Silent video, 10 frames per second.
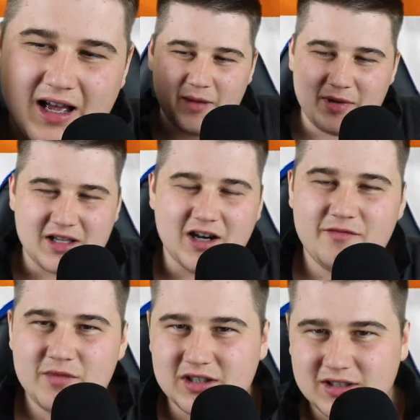I mean,
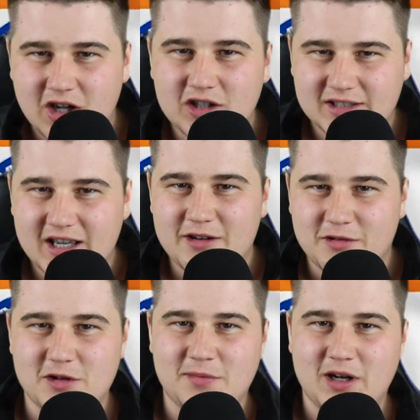governments are scared
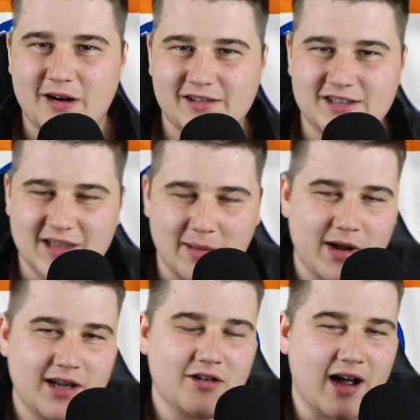of cryptocurrencies. They
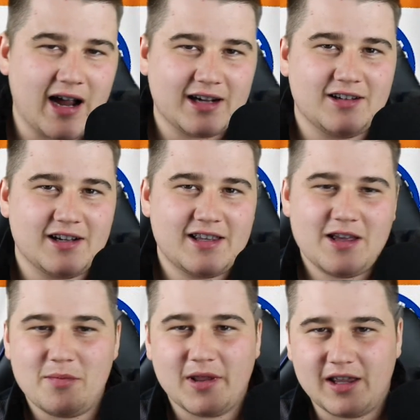may not act like
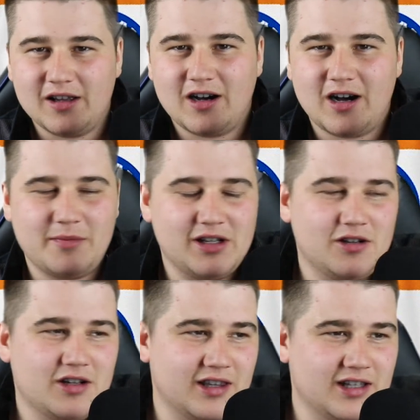it, but they are. I mean,
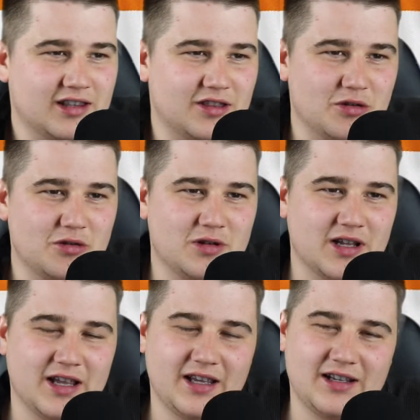look at the dude
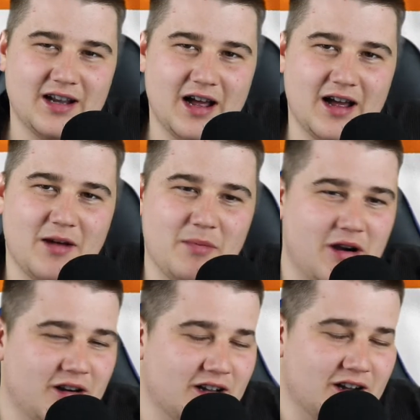in uh,
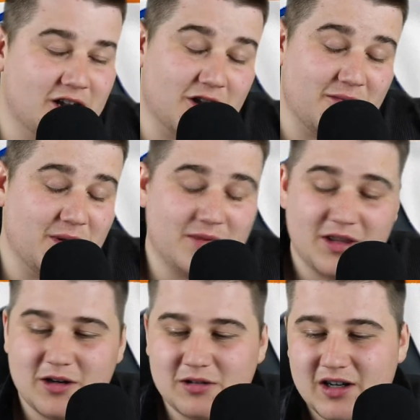America. I can't remember
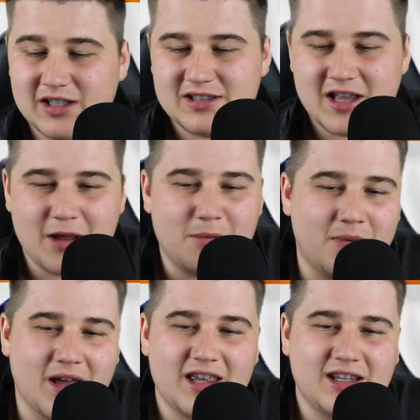the old guy's name,
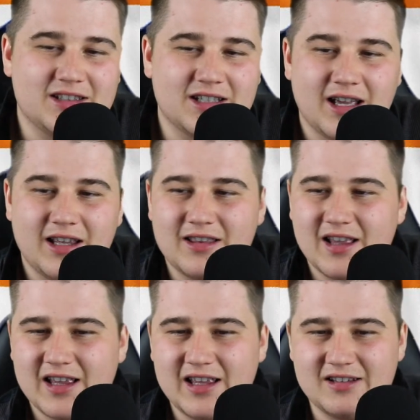but he said
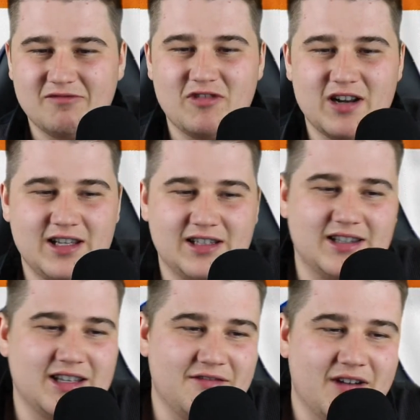that it really
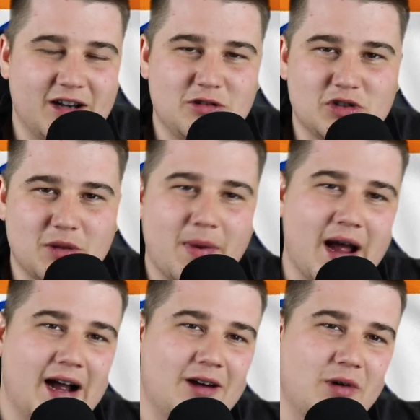devalues the
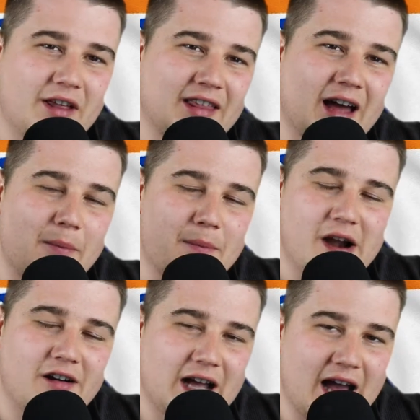power that
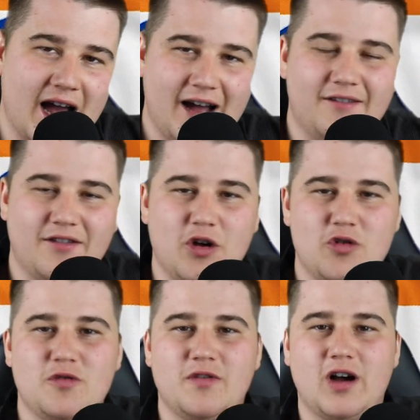America have
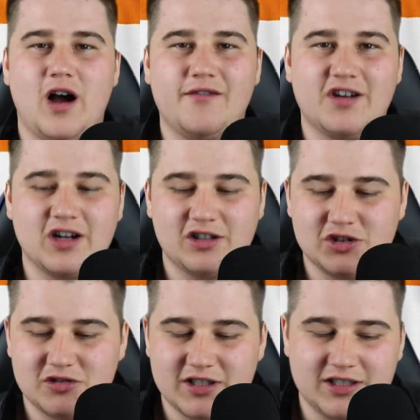over other
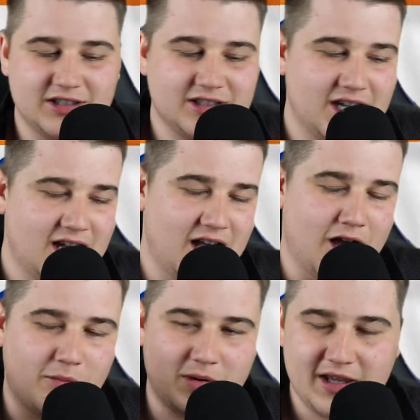countries.
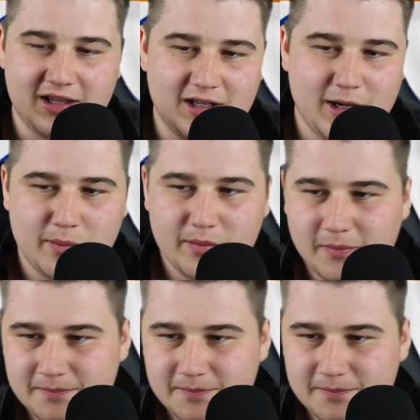I'll play the clip.